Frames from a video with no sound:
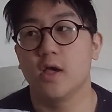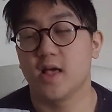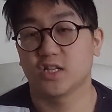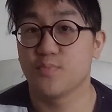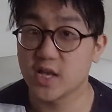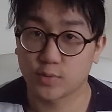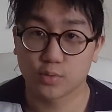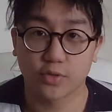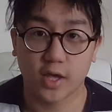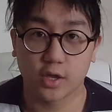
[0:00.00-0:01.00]
That's the best
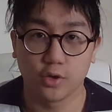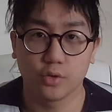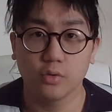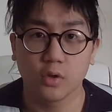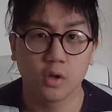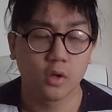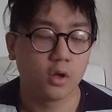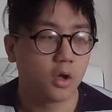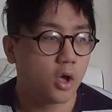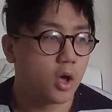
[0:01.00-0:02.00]
possible thing I can do.
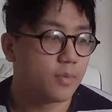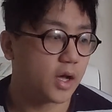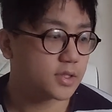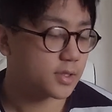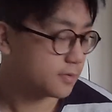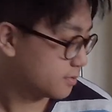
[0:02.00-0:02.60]
But